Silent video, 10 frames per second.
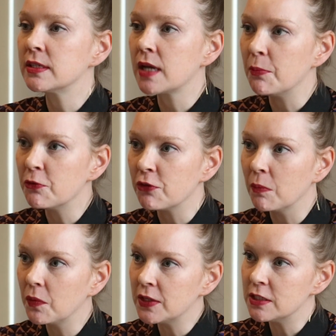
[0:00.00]
to come
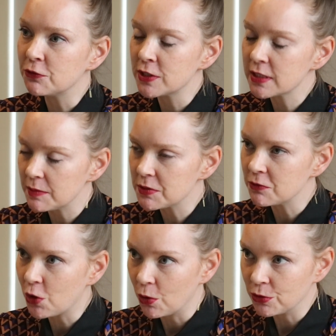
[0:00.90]
from the different types
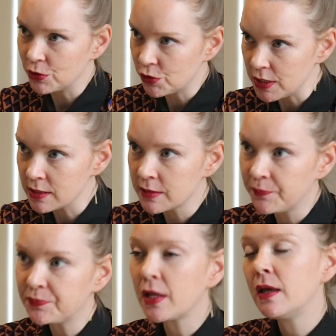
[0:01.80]
of cocoa trees.
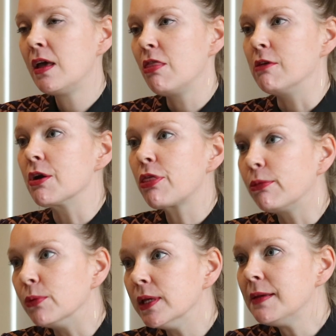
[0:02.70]
There are
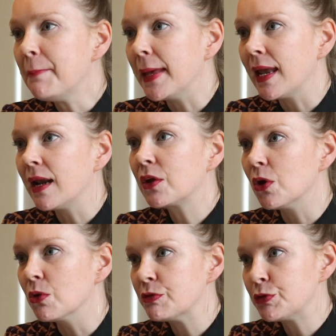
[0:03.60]
three main
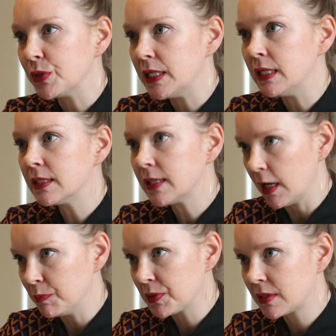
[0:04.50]
cocoa tree
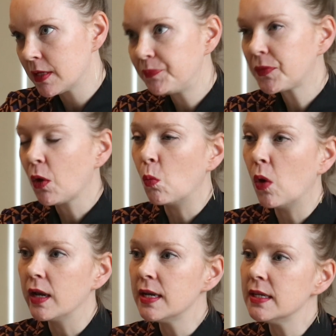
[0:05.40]
types.
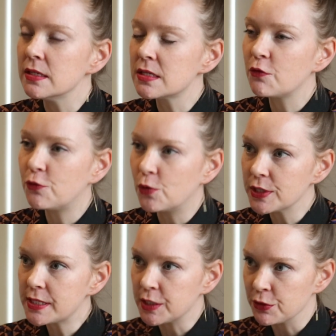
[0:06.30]
One is
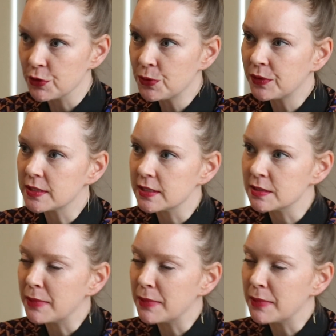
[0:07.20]
Forastero. This is